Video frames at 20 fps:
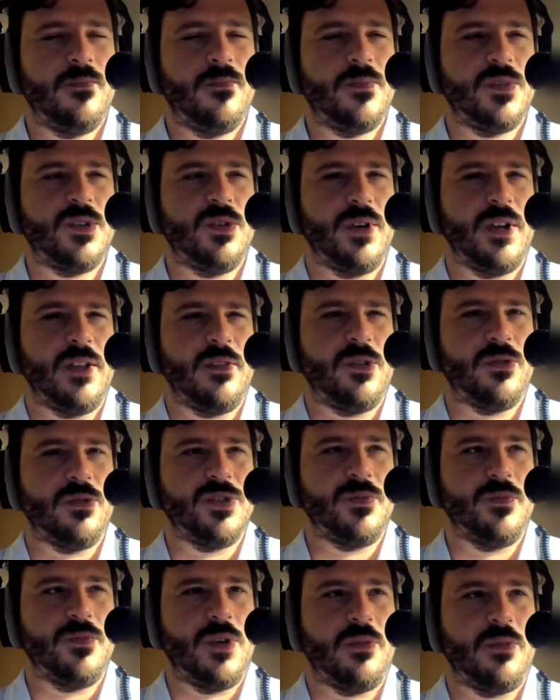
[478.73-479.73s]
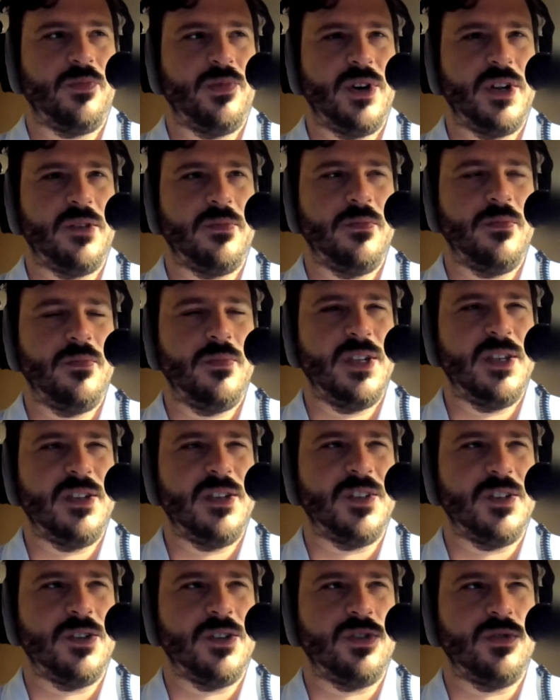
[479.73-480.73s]
So again, those are pretty
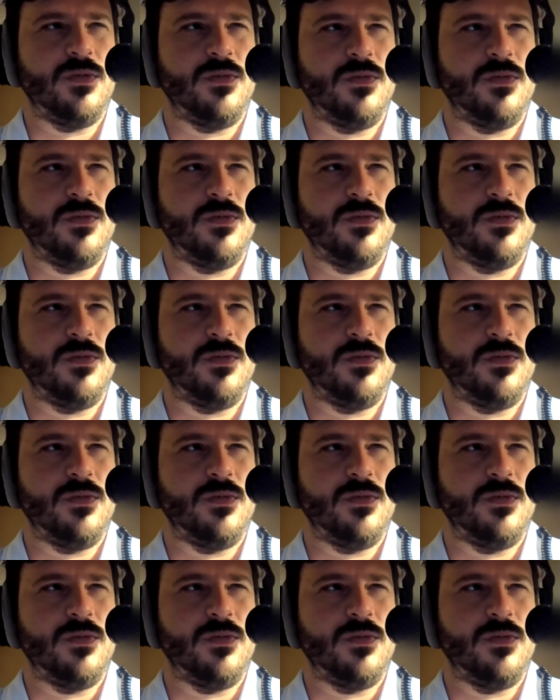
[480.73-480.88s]
easy to